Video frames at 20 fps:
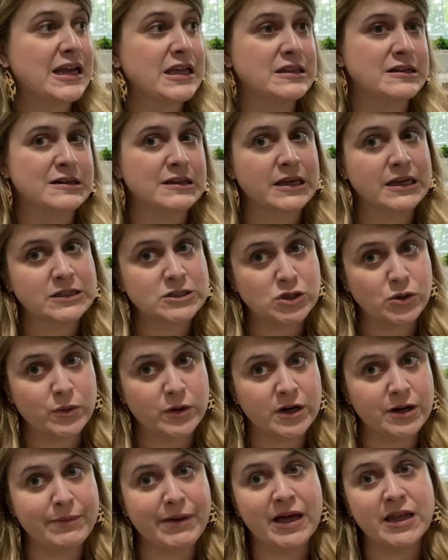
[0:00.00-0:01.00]
And they're like, don't
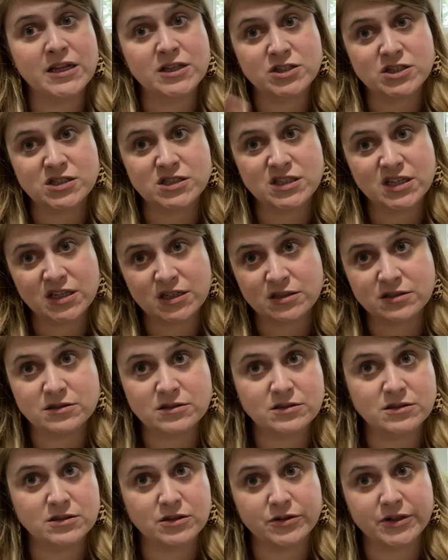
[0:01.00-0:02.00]
worry about it. Just like
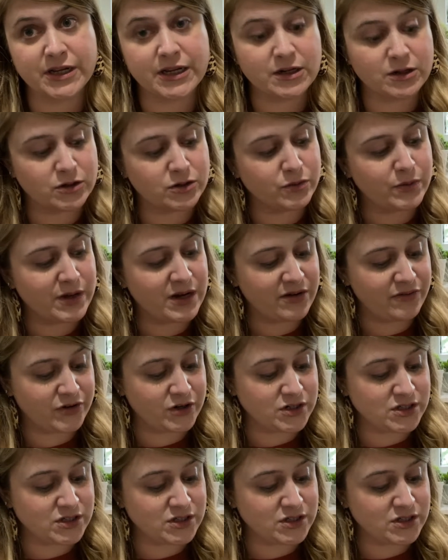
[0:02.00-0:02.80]
donate it or whatever.